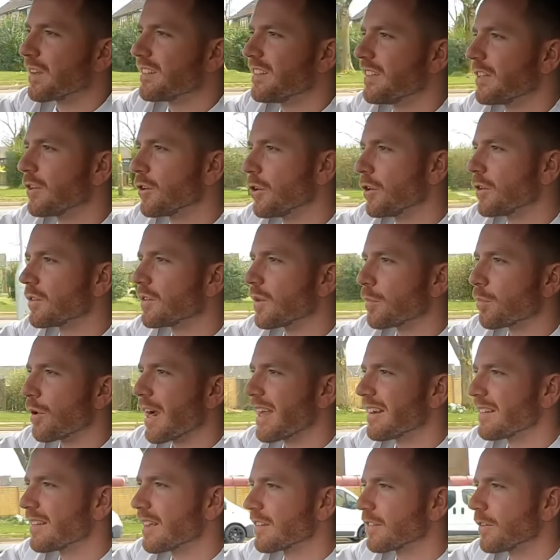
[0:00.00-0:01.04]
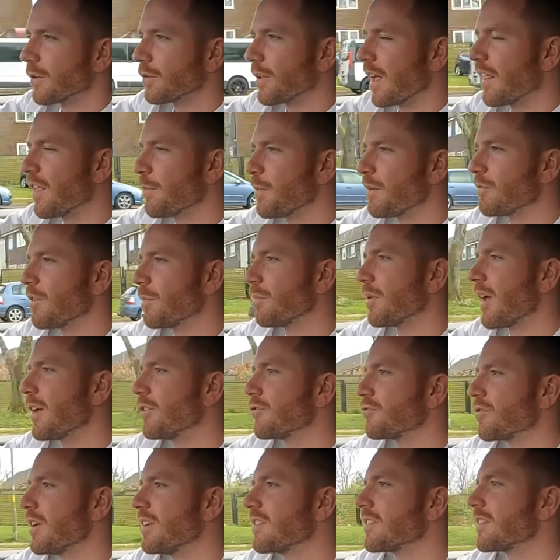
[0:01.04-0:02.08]
pretty good, the brake discs look like they've been
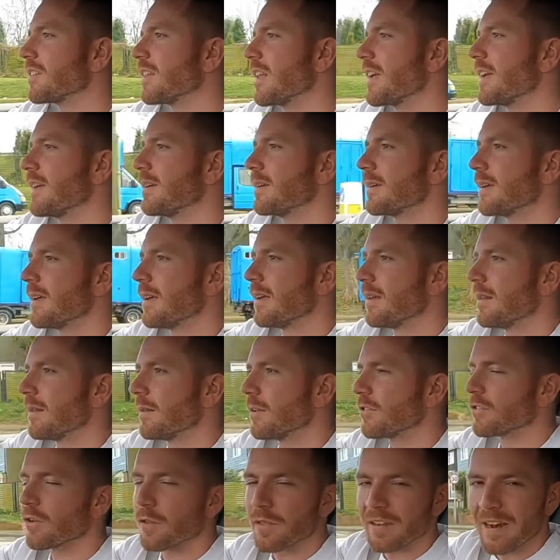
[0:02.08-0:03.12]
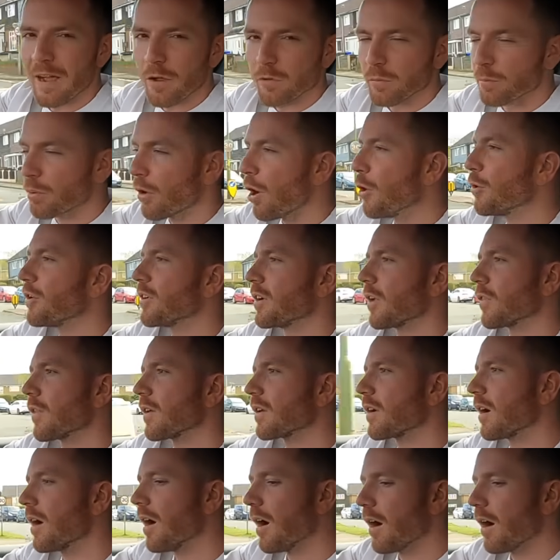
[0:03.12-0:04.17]
replaced recently. There's nothing else broken on
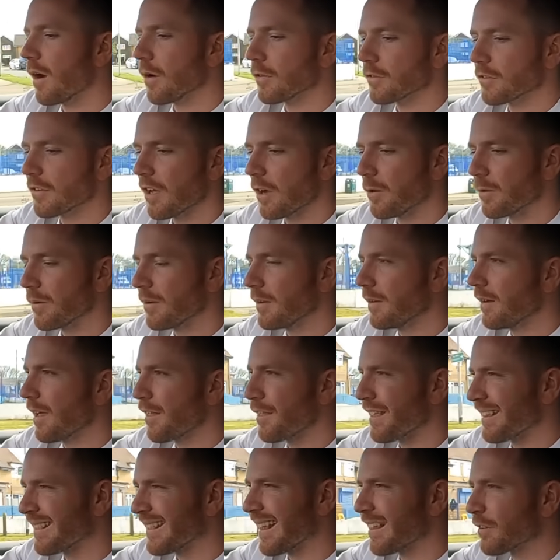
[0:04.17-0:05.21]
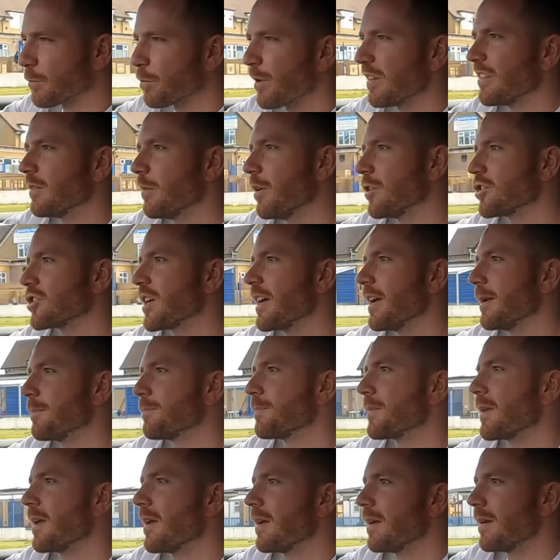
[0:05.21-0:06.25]
the car, so I think that's pretty much it.
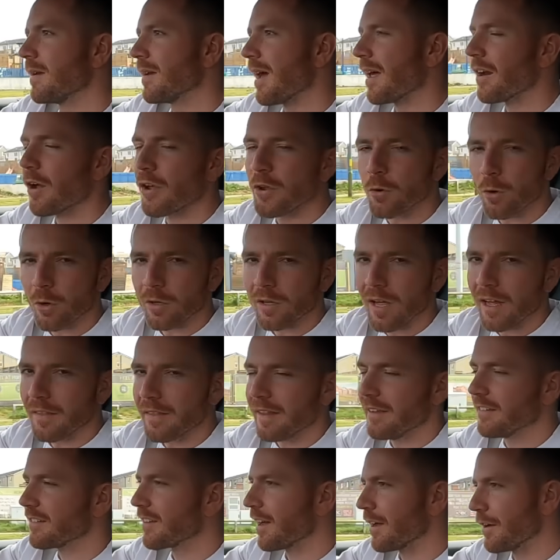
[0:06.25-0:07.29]
I know you all like these